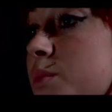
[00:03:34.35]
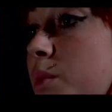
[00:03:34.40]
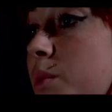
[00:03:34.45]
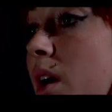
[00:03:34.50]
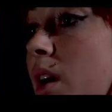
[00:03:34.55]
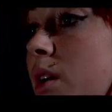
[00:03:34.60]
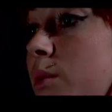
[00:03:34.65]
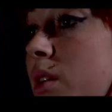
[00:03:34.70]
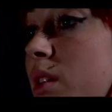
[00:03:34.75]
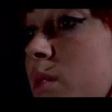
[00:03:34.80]

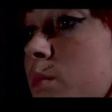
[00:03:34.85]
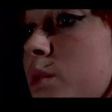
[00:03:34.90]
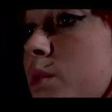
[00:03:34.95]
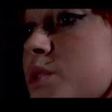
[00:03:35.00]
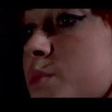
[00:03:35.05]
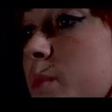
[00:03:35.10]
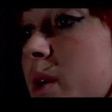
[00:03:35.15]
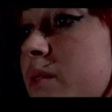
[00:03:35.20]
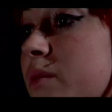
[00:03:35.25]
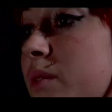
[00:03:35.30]
probably one of the
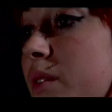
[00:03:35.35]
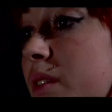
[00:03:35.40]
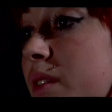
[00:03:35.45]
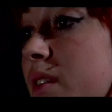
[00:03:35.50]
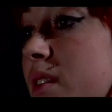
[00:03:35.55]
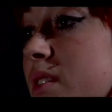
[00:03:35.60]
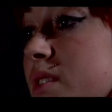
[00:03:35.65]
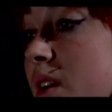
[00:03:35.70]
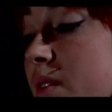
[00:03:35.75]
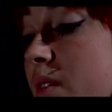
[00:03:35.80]
most painful
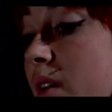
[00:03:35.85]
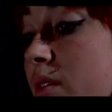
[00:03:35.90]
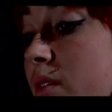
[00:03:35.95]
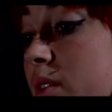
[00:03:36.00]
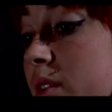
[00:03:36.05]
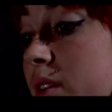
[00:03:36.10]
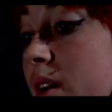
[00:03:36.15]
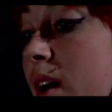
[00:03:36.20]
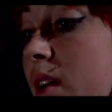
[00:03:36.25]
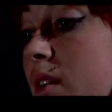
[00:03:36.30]
things I've
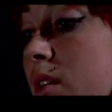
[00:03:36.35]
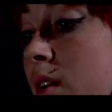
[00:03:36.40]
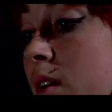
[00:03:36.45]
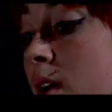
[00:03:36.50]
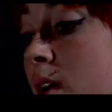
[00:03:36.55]
ever done.